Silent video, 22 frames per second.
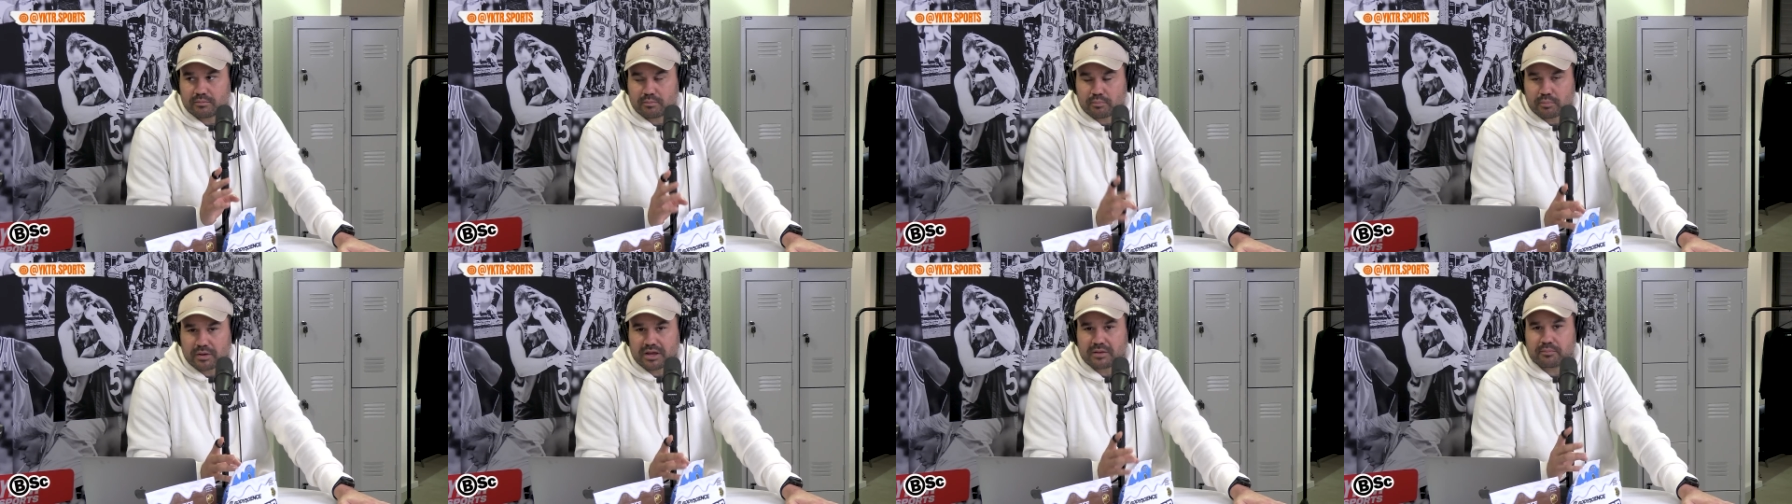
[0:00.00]

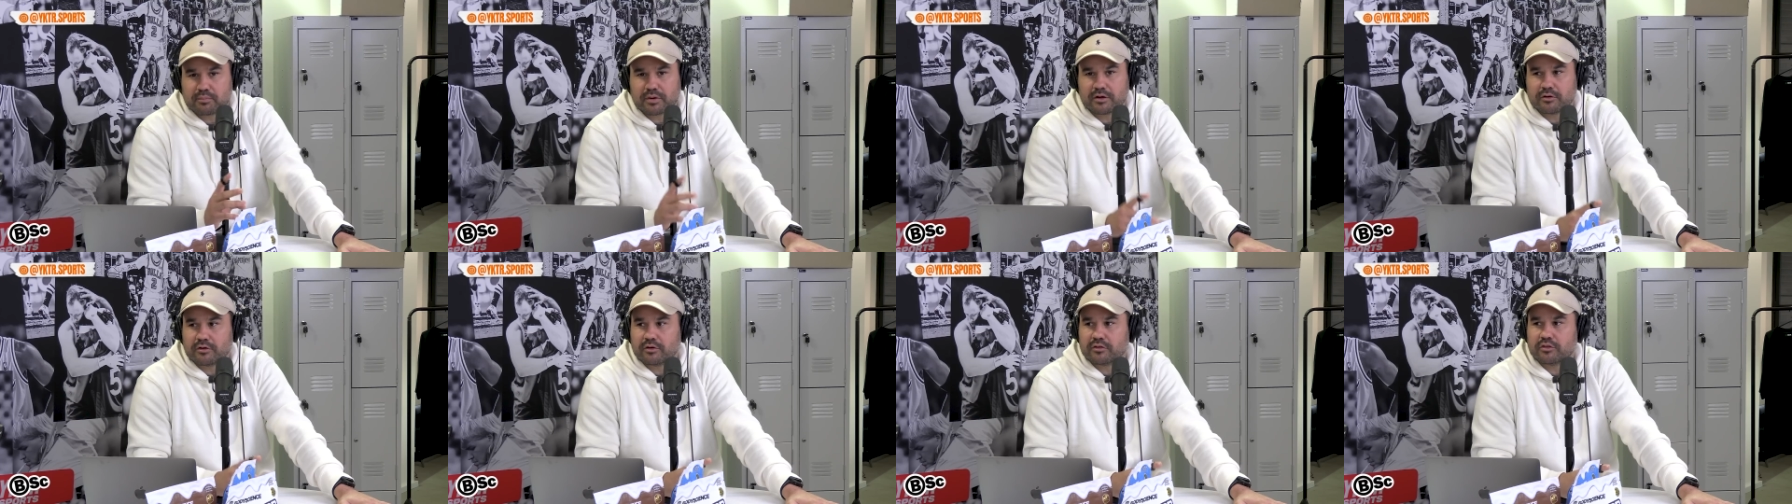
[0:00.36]
beat
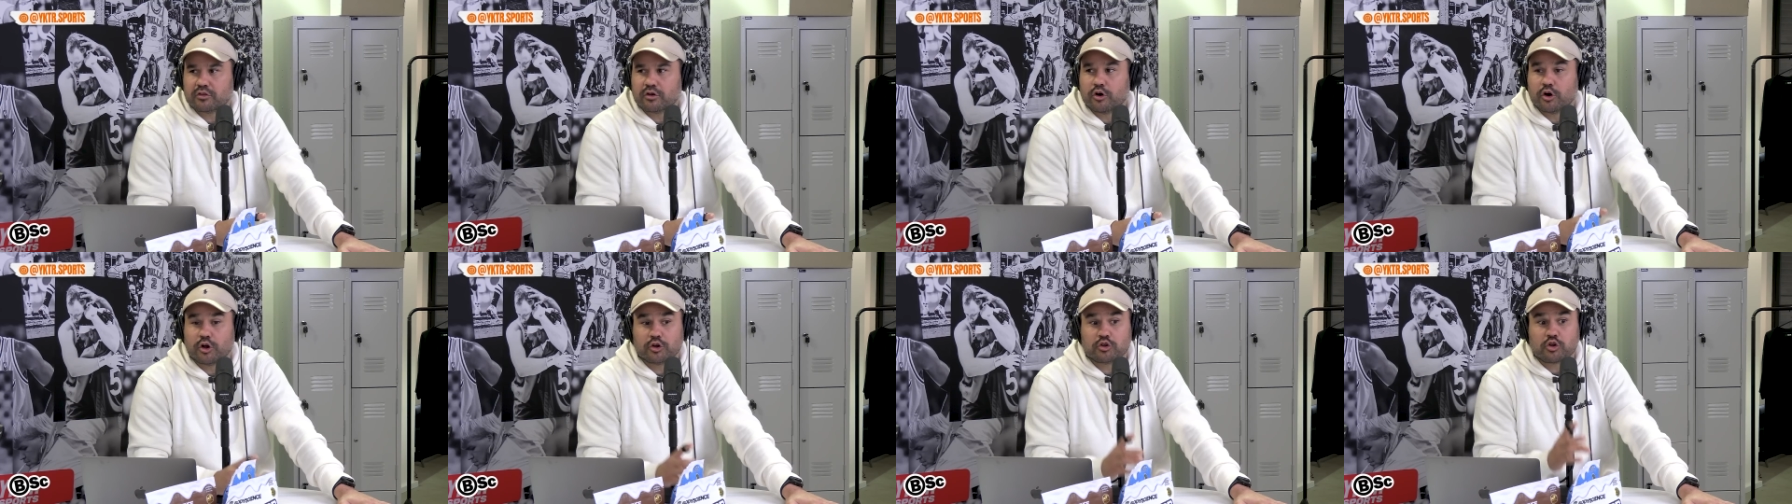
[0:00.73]
Penrith
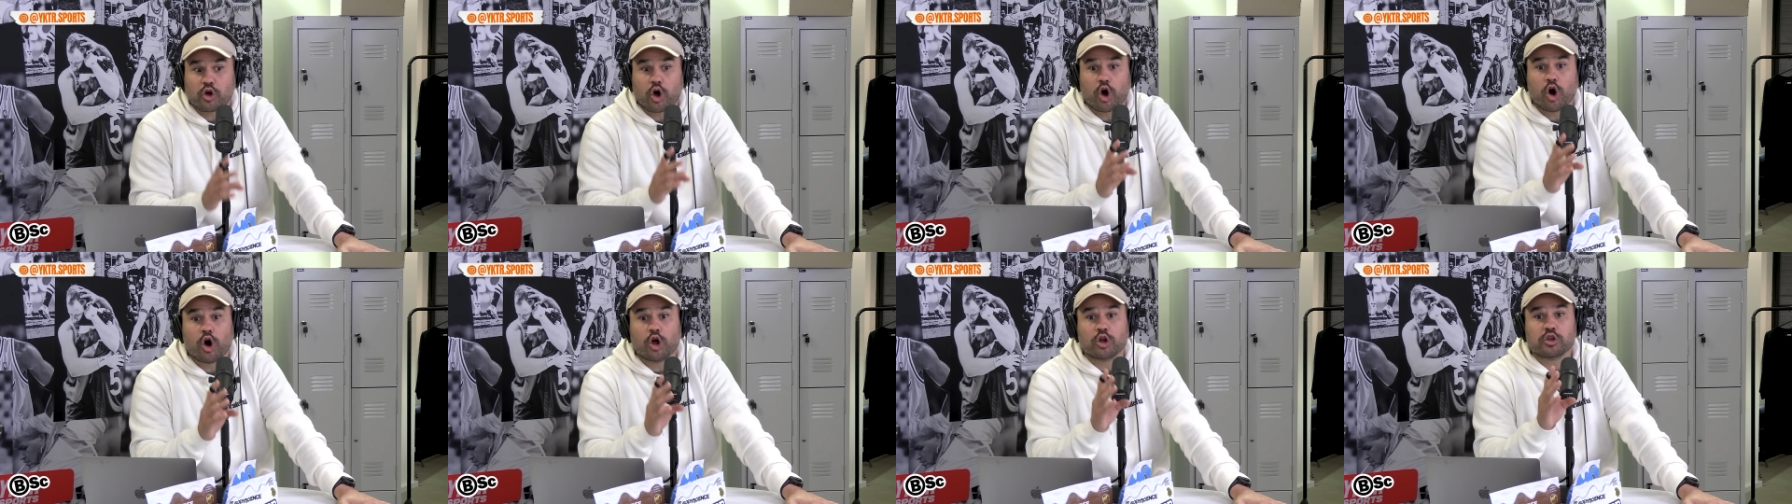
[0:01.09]

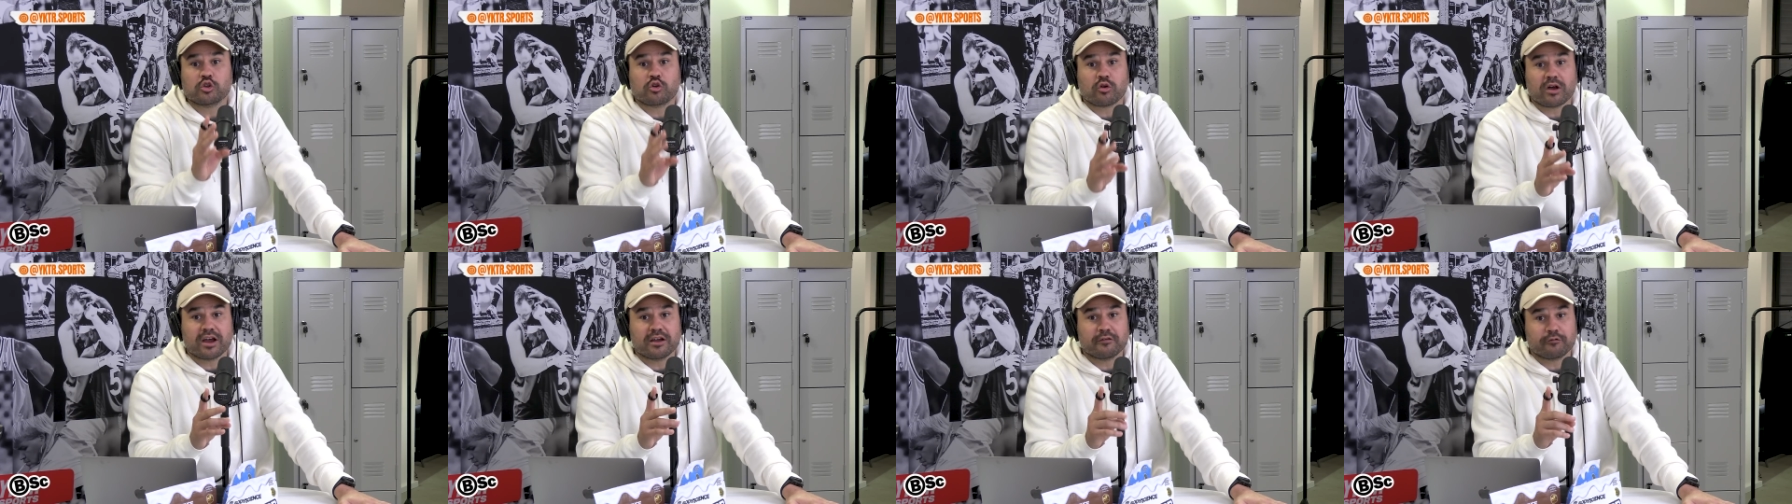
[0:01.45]
on
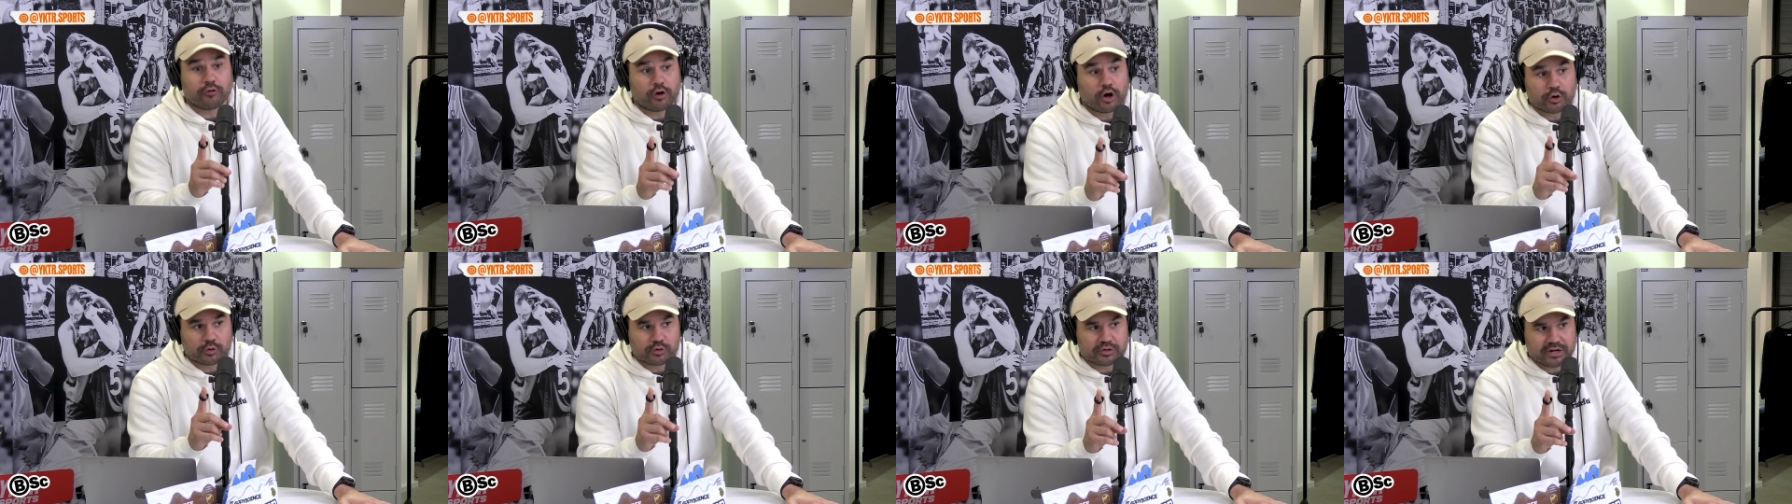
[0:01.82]
grand
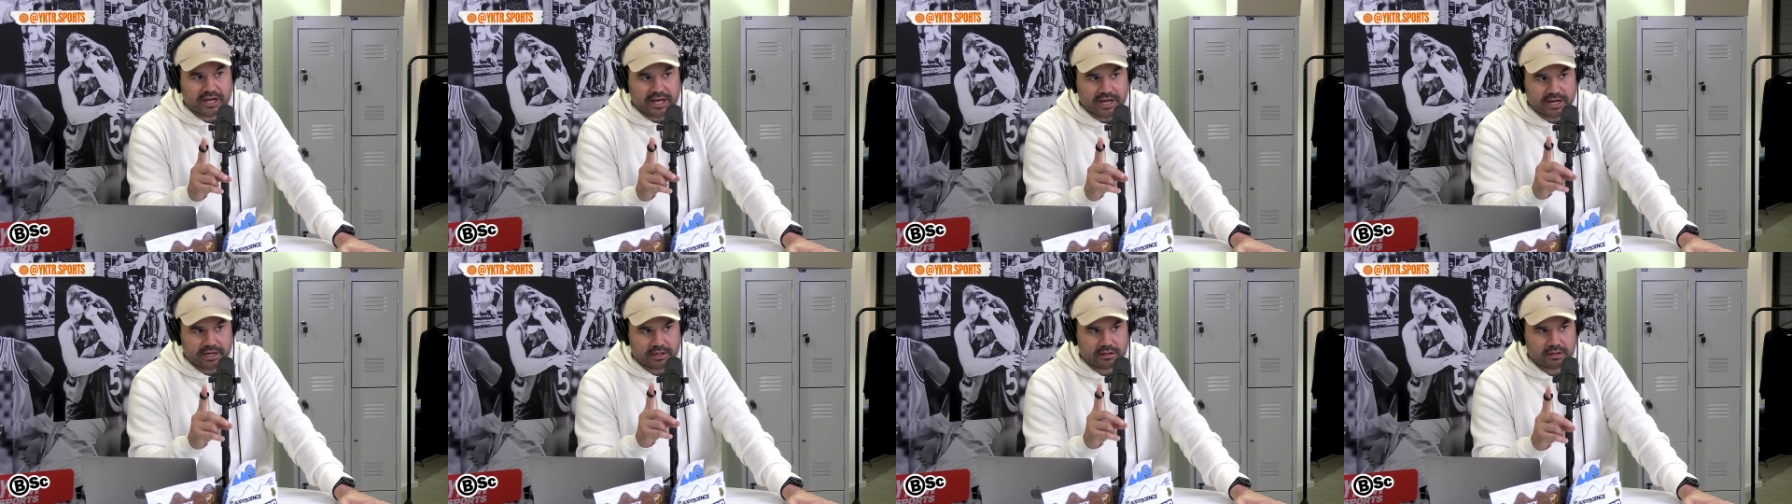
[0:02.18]
final
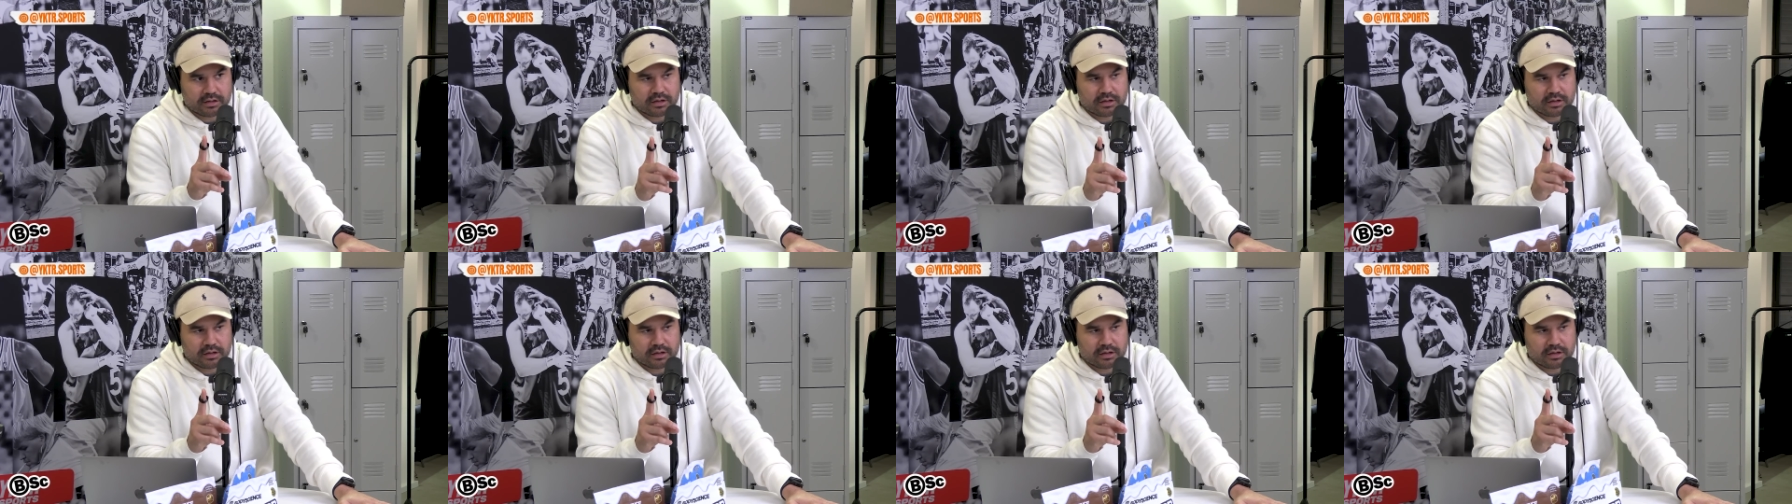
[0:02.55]
day.